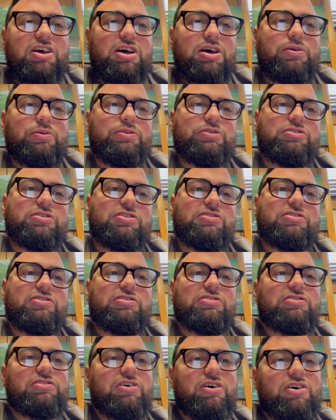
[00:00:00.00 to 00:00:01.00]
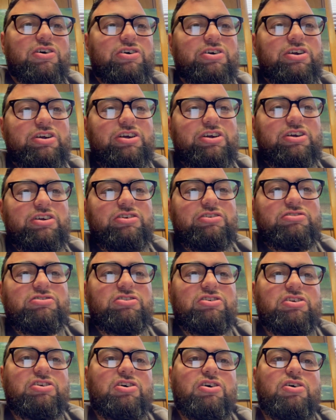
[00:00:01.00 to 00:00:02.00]
When Jesus saw her,
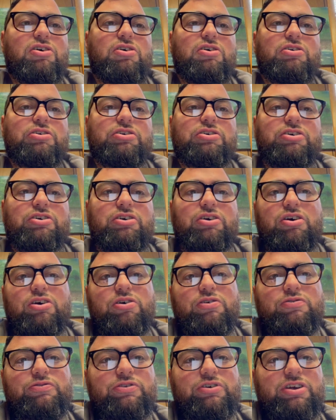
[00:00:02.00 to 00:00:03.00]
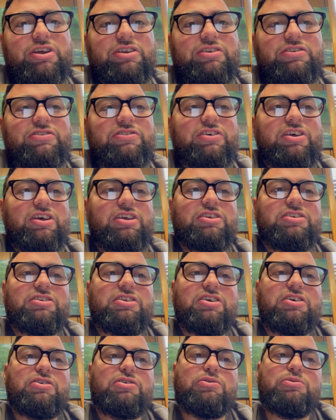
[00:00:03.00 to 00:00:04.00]
she called her over and said,
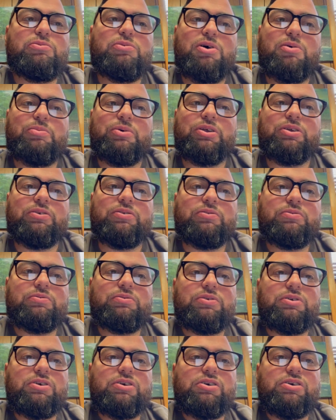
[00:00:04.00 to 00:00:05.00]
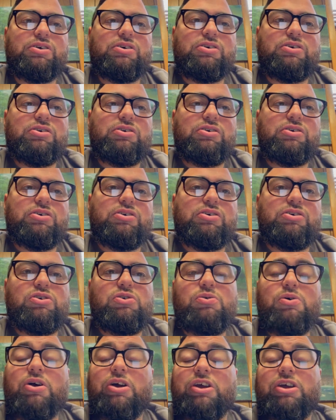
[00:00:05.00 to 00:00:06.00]
Dear woman,
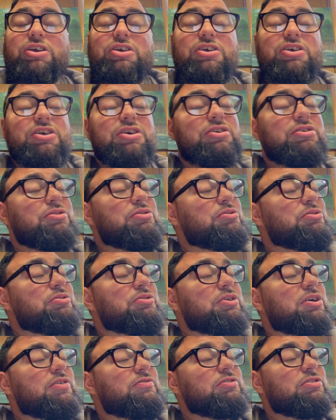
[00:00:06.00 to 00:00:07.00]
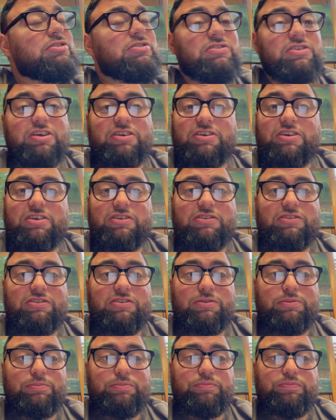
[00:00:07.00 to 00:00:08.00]
you are healed of your sickness.
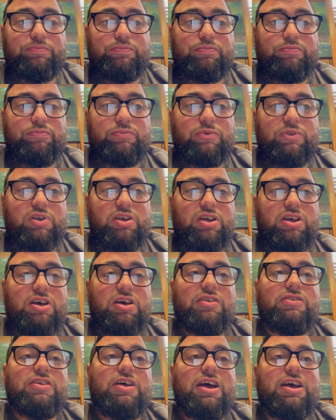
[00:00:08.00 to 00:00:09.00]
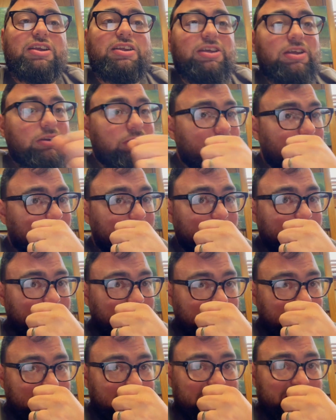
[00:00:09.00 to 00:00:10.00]
Then he touched
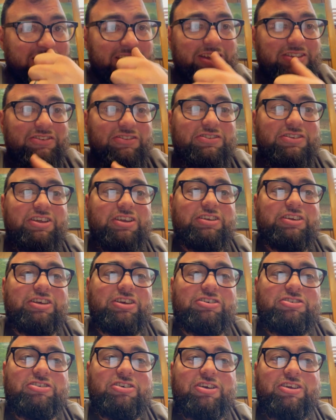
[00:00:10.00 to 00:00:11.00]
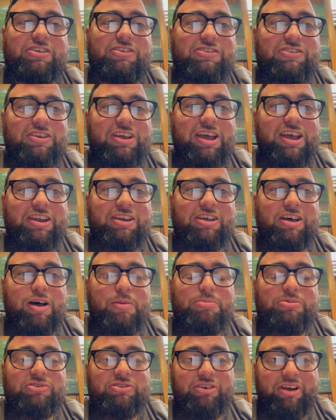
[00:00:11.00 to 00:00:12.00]
her, and instantly she could stand
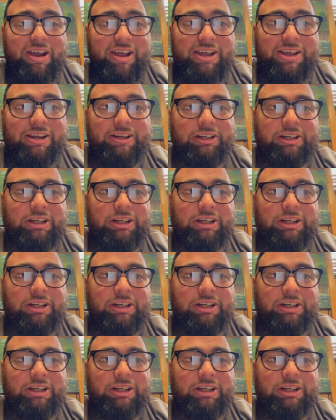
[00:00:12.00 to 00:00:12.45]
up straight.